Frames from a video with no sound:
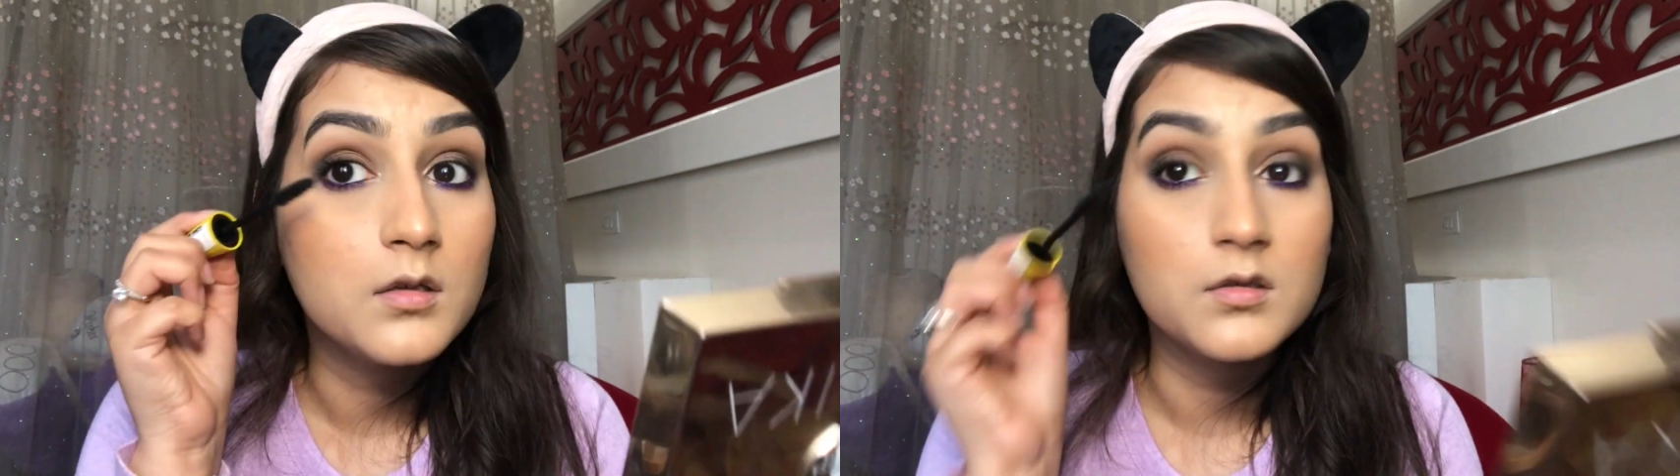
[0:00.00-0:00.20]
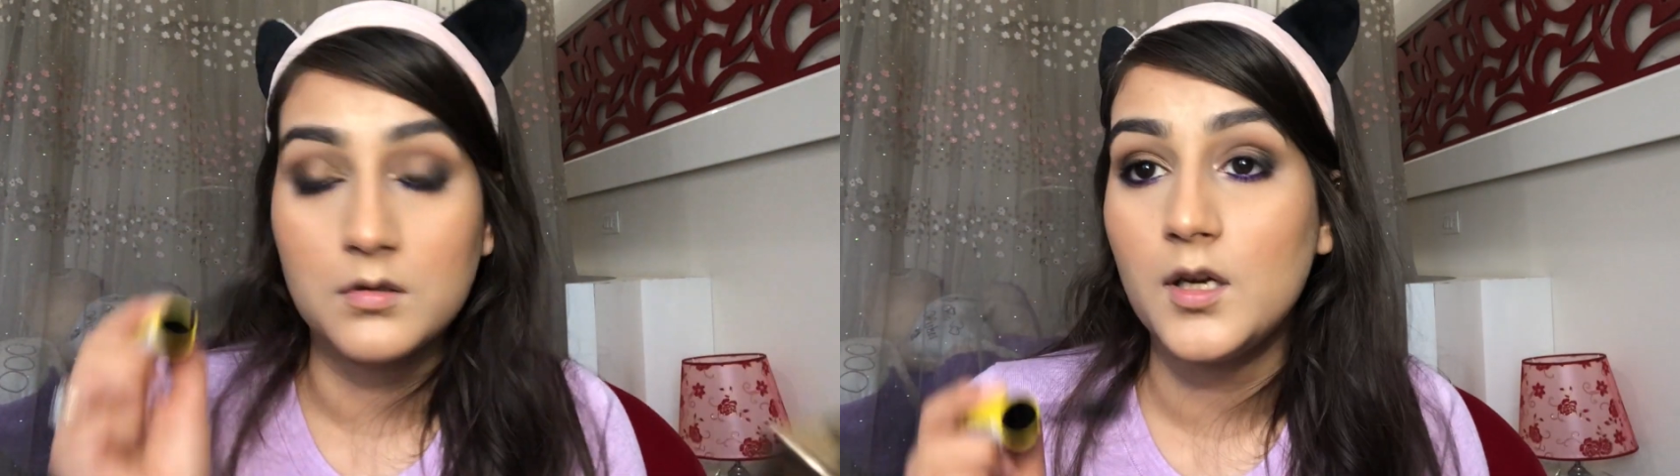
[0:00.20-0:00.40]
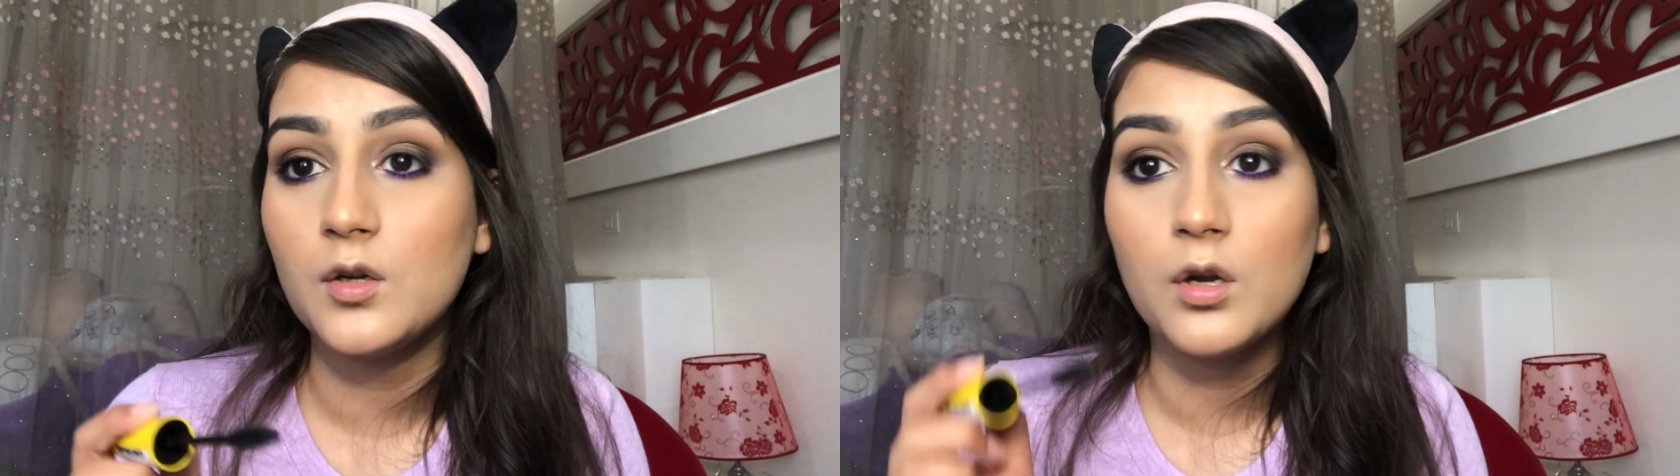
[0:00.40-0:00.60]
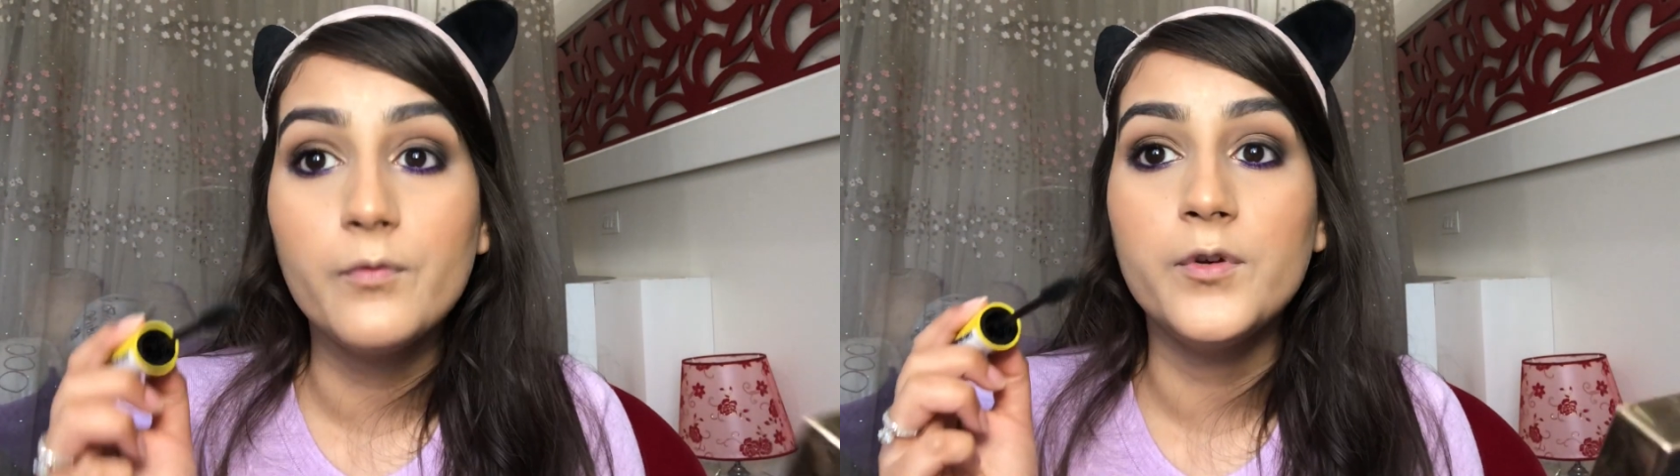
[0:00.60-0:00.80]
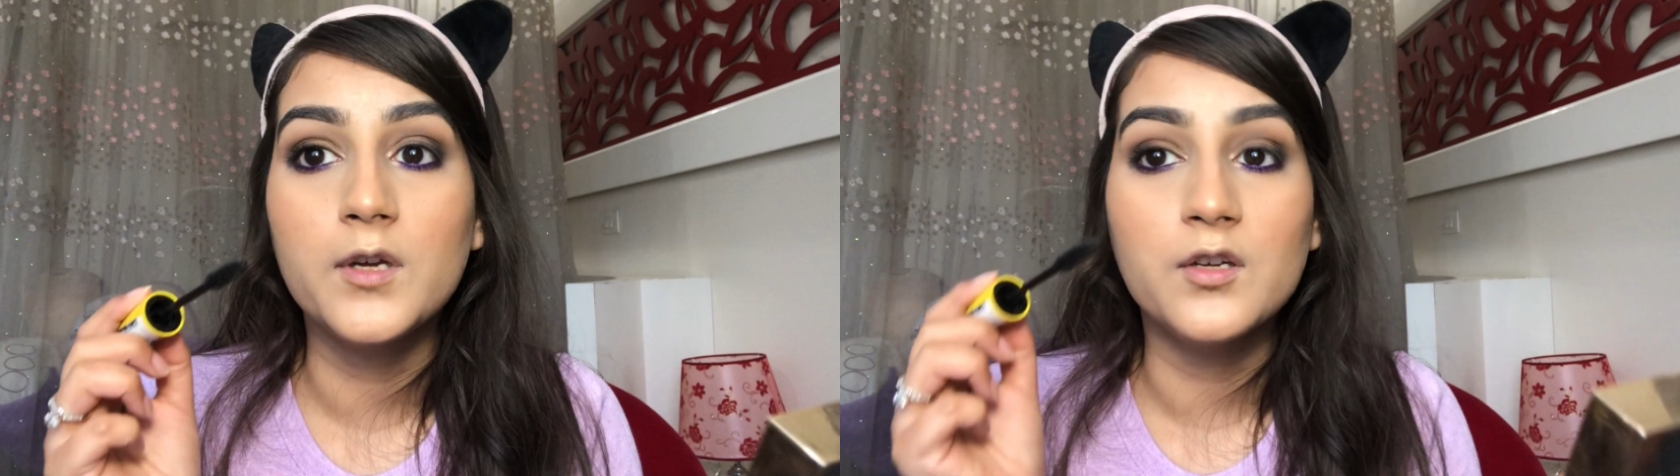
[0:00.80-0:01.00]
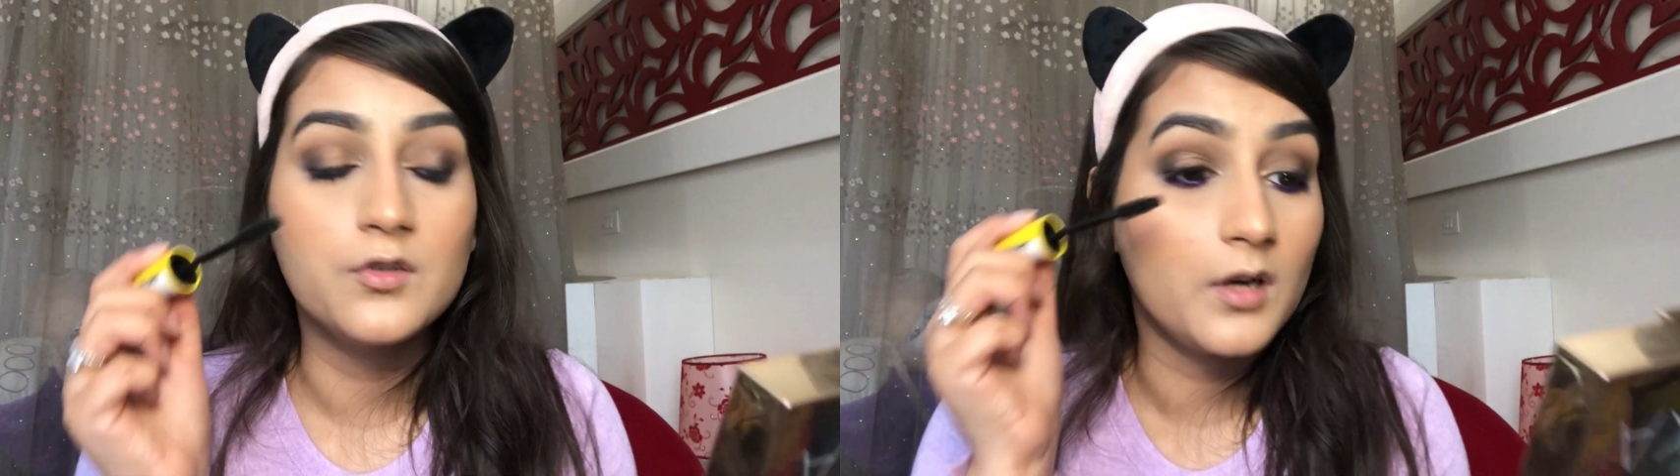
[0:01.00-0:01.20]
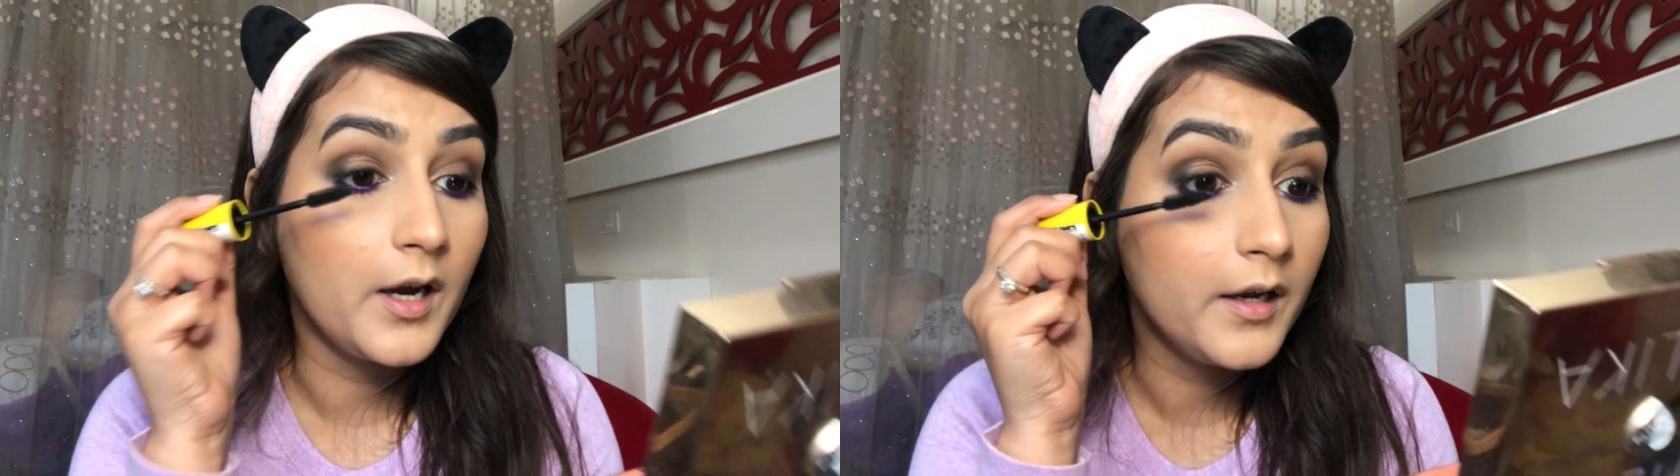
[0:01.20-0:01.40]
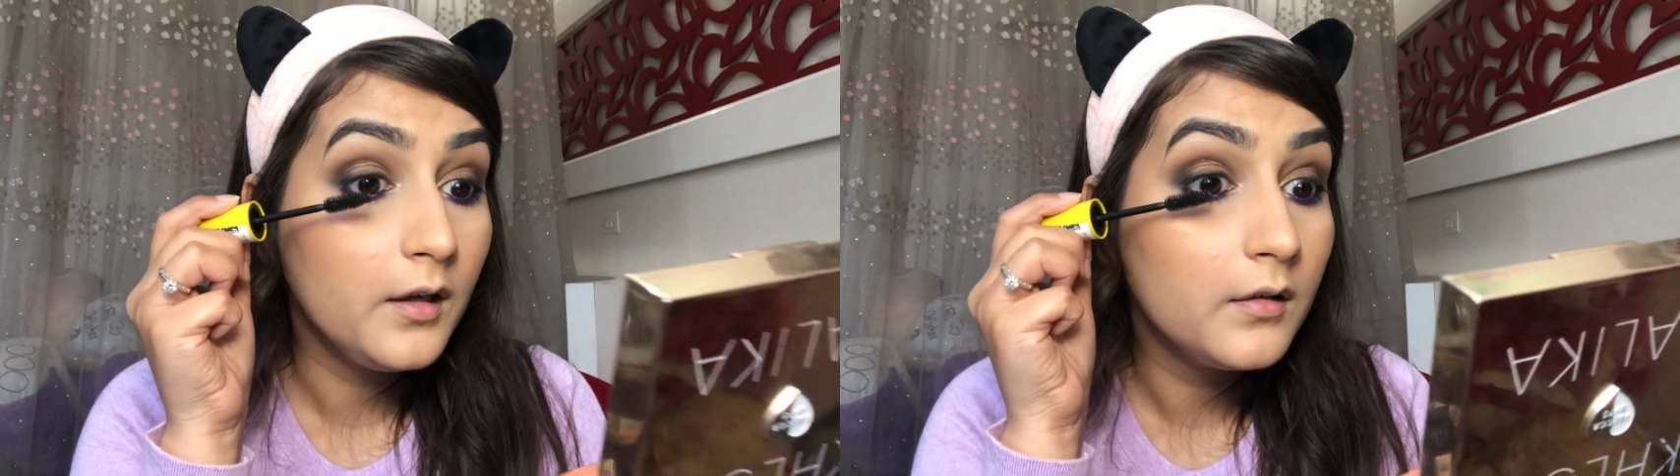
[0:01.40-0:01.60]
so that all of you can
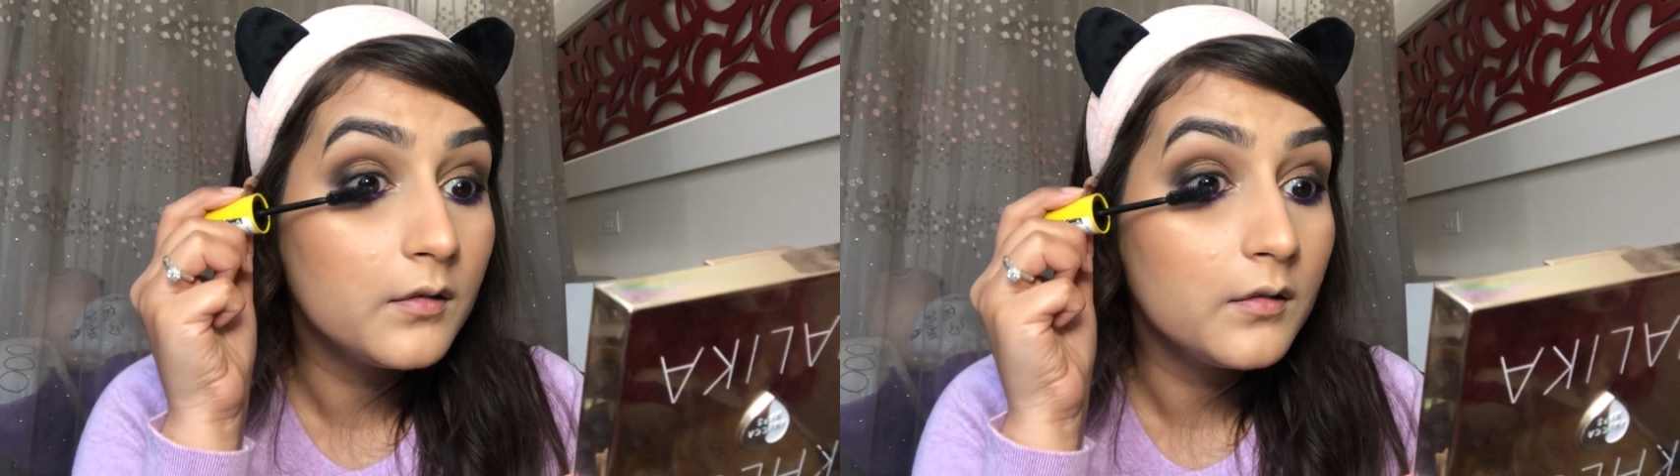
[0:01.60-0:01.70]
try.